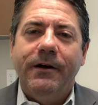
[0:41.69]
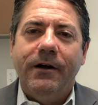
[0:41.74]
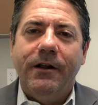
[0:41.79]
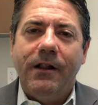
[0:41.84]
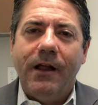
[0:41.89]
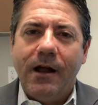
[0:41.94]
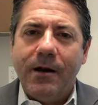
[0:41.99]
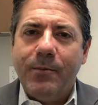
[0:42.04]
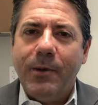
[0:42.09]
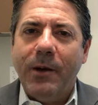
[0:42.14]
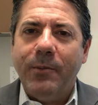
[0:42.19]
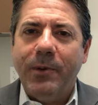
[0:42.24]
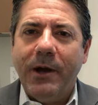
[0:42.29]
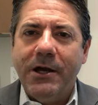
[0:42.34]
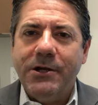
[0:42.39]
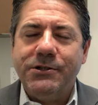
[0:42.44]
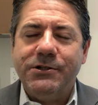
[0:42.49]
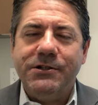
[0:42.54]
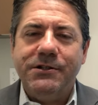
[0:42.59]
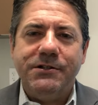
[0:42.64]
a lot of my
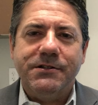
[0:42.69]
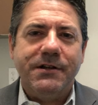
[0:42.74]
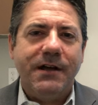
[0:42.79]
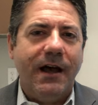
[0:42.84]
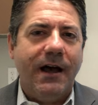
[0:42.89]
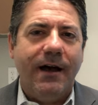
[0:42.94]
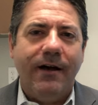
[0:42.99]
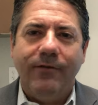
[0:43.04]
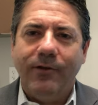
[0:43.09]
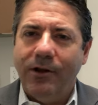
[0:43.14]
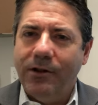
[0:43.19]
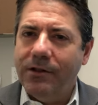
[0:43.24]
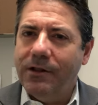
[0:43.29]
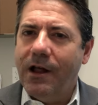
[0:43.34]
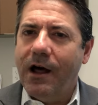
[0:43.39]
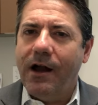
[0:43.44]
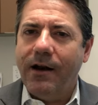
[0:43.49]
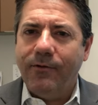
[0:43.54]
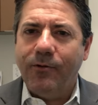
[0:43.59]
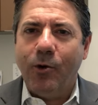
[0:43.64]
patients have a
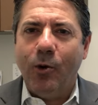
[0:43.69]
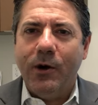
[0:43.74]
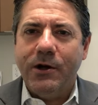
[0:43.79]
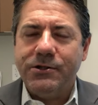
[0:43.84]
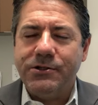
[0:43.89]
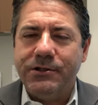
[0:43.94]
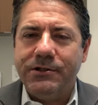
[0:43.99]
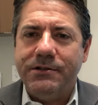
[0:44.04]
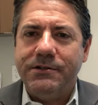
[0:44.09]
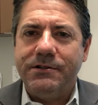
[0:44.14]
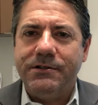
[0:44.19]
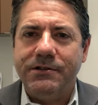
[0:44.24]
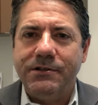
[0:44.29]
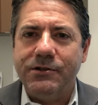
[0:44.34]
lot of questions,